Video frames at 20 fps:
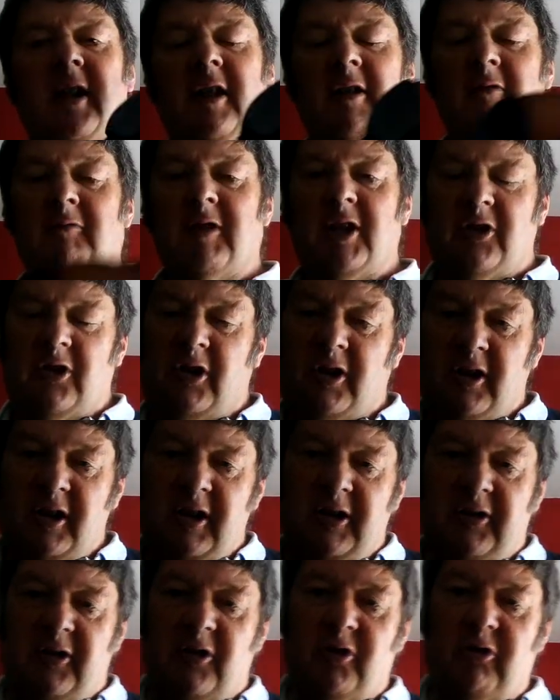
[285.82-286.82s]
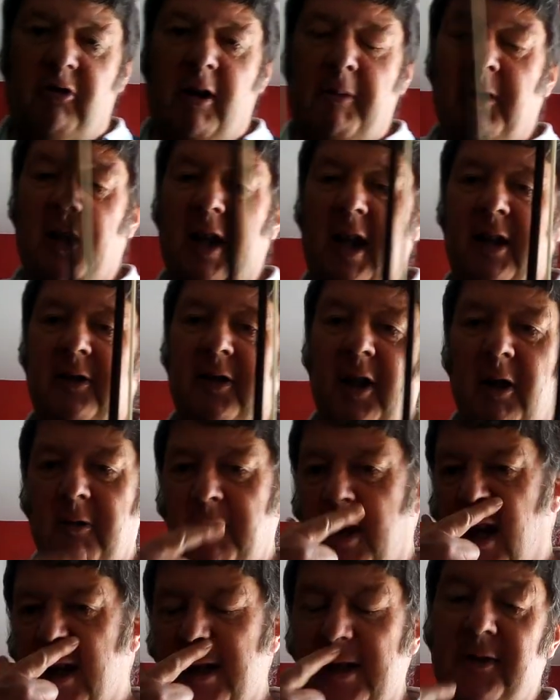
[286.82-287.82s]
which is a tremolando.
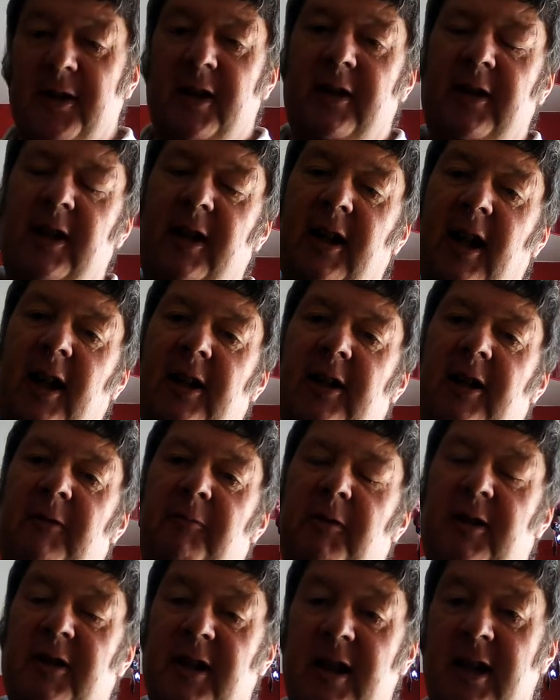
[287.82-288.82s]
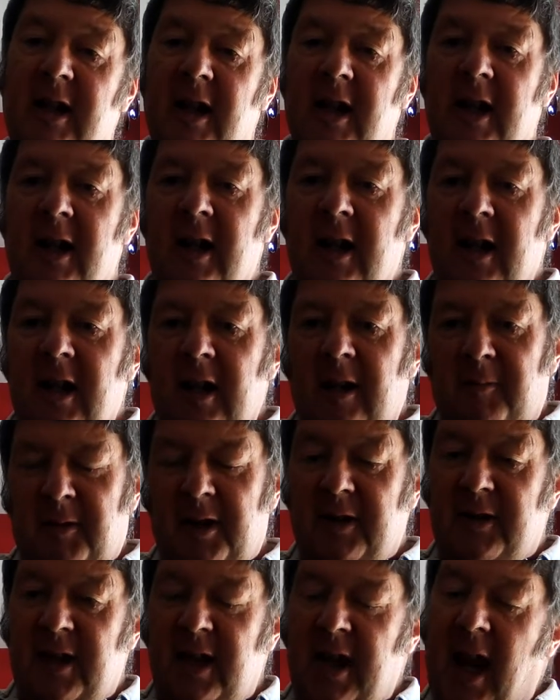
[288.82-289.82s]
That is indicated,
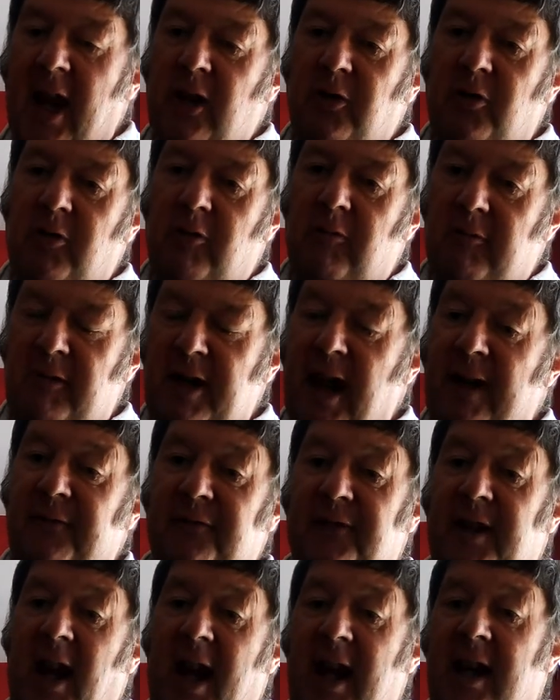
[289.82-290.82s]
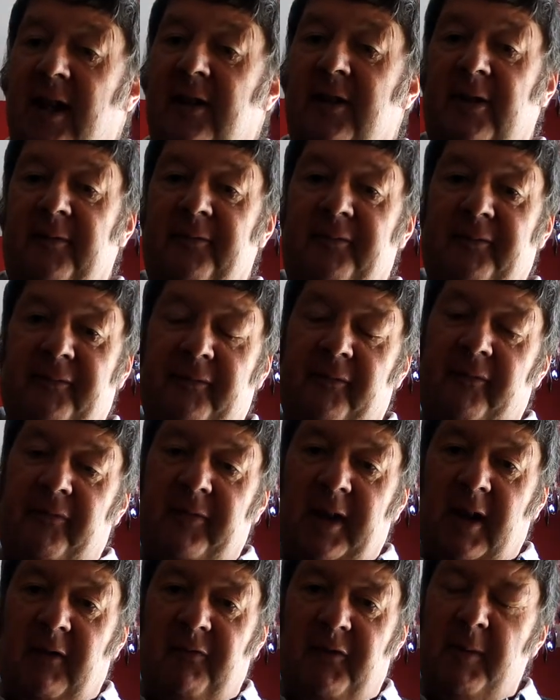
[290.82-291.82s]
but the actual left hand
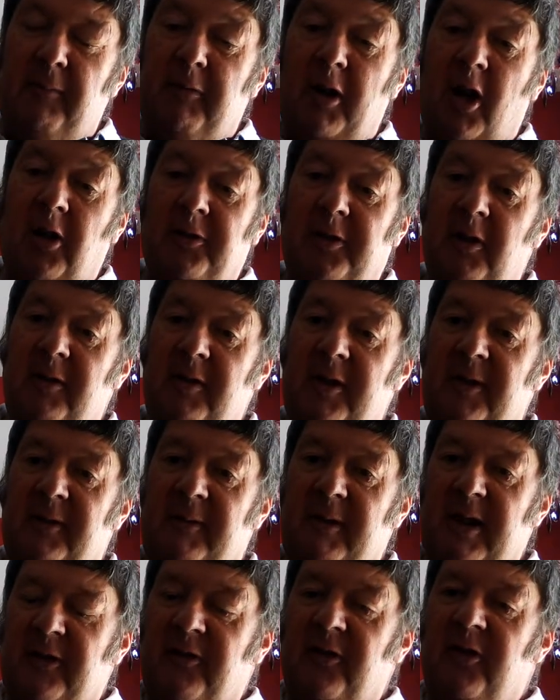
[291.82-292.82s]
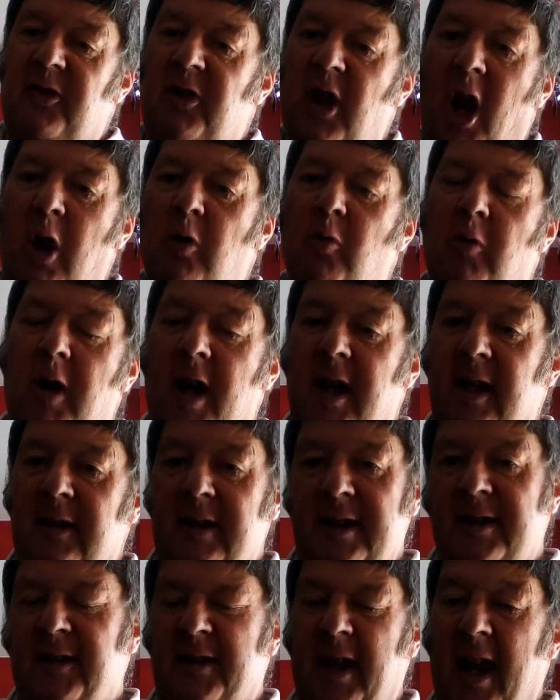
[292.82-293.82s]
vibrato there's nowhere
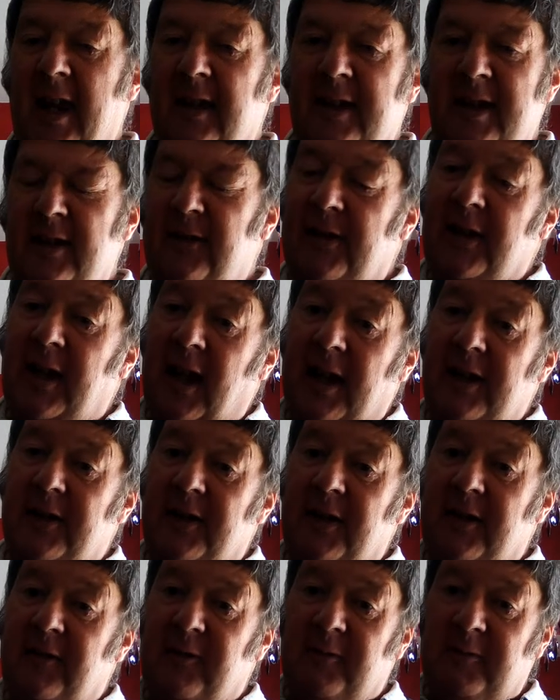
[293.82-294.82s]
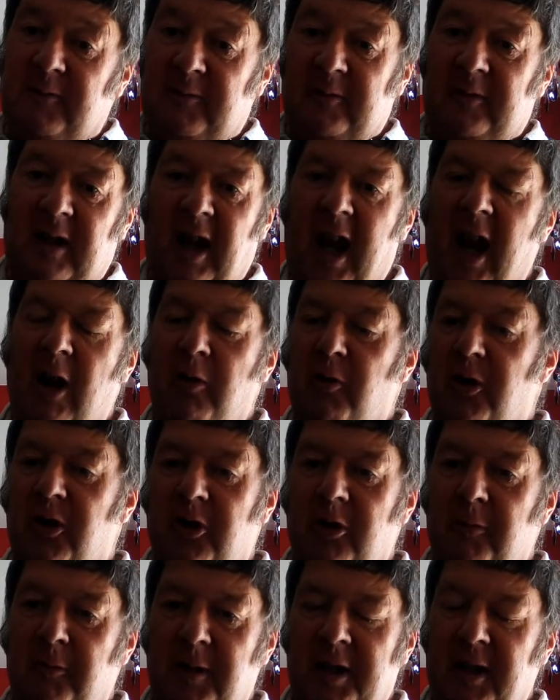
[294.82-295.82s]
is that indicated how it
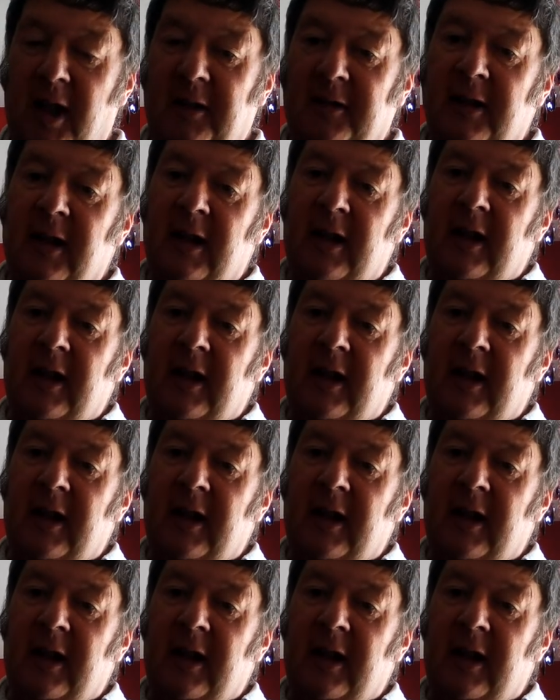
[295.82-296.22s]
should be done.